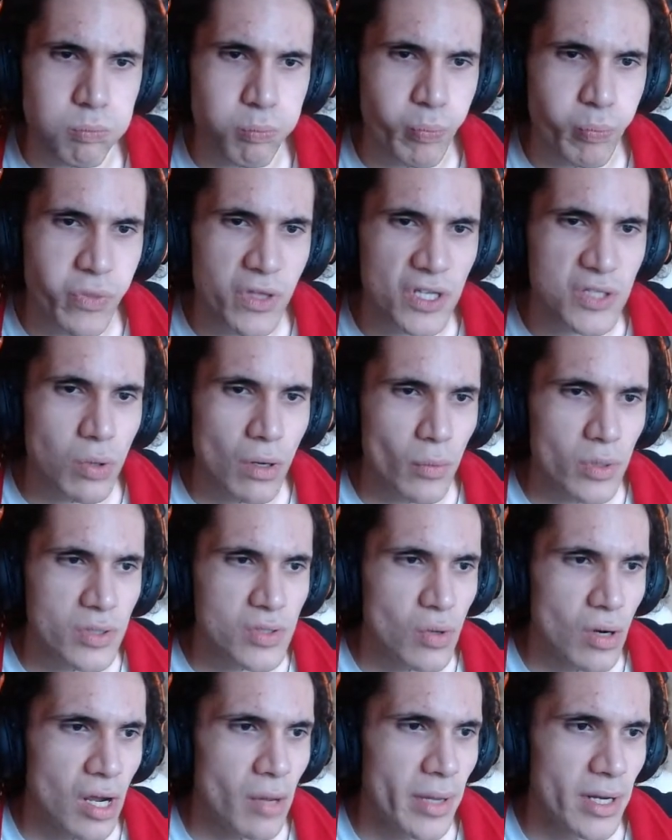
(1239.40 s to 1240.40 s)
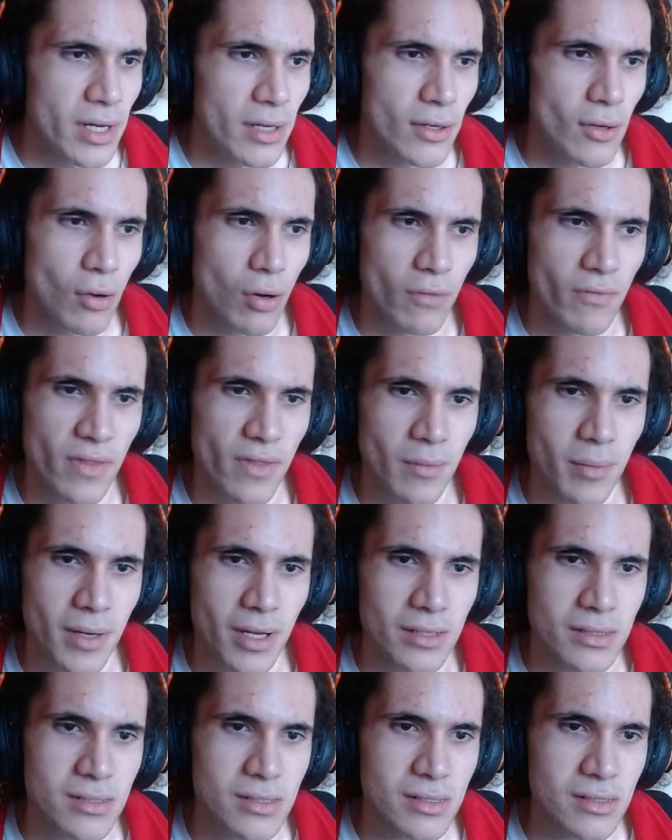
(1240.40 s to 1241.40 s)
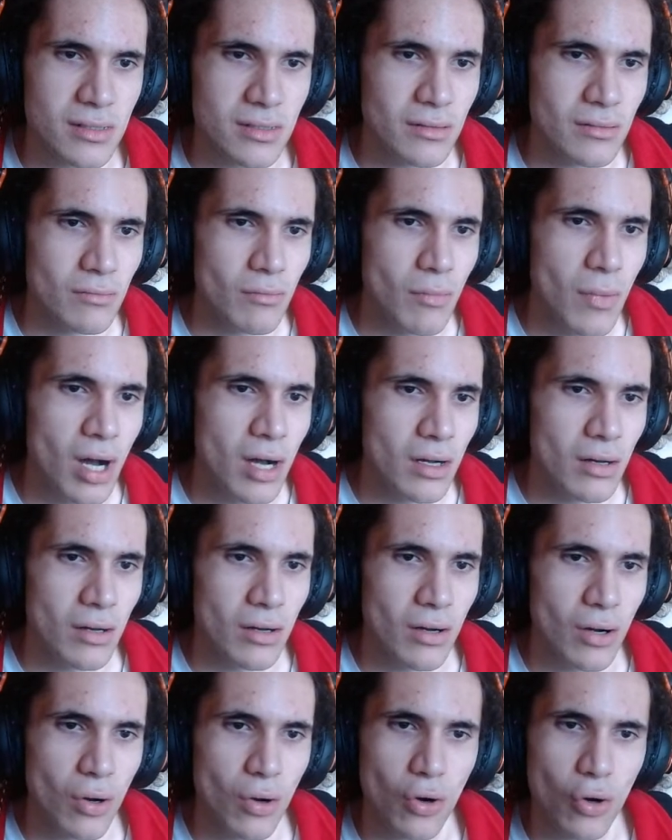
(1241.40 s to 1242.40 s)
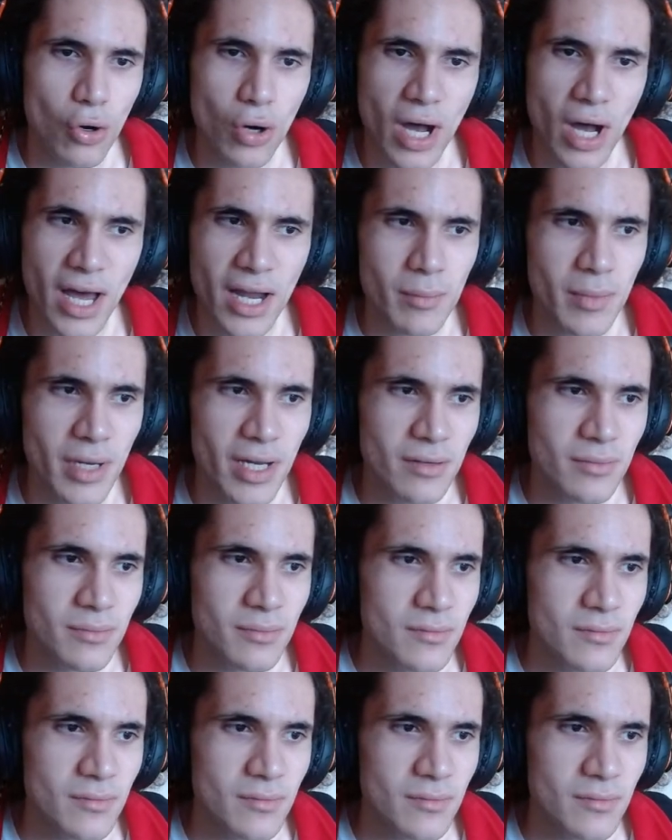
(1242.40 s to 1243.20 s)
This one was recommended all over the place, manga or anime.